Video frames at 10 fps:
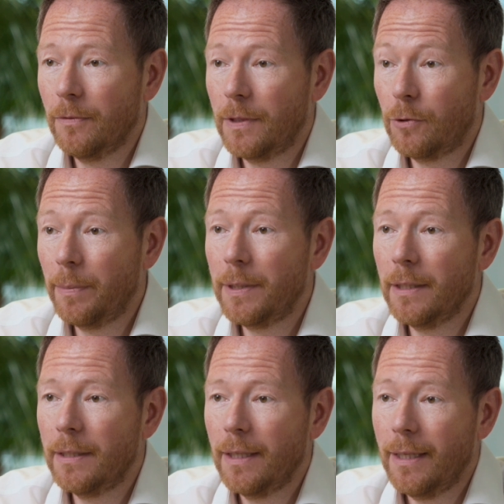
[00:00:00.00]
have
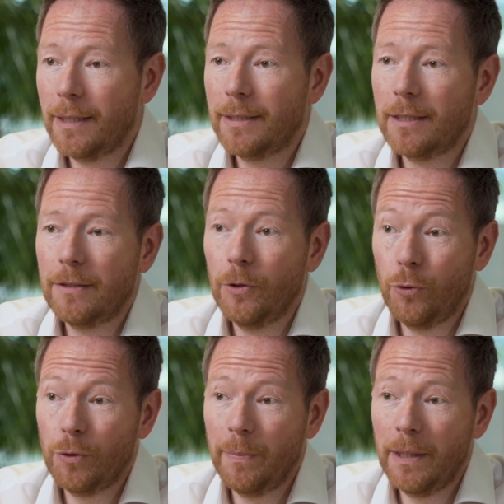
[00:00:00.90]
distributed in excess of
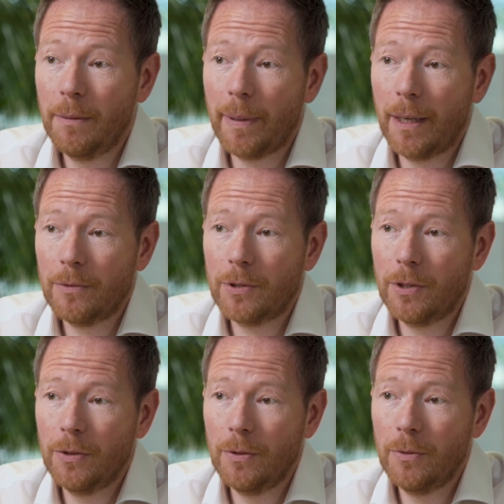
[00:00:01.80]
£100 million
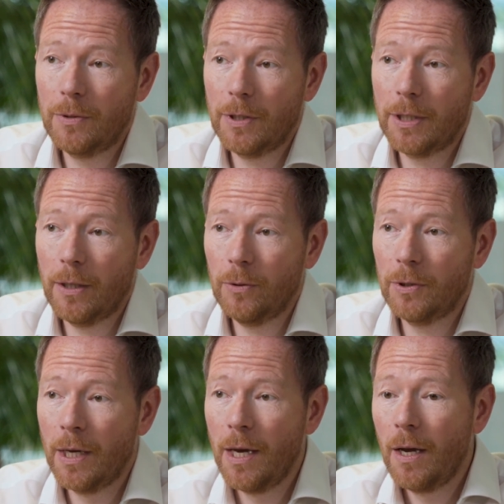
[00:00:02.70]
to shareholders,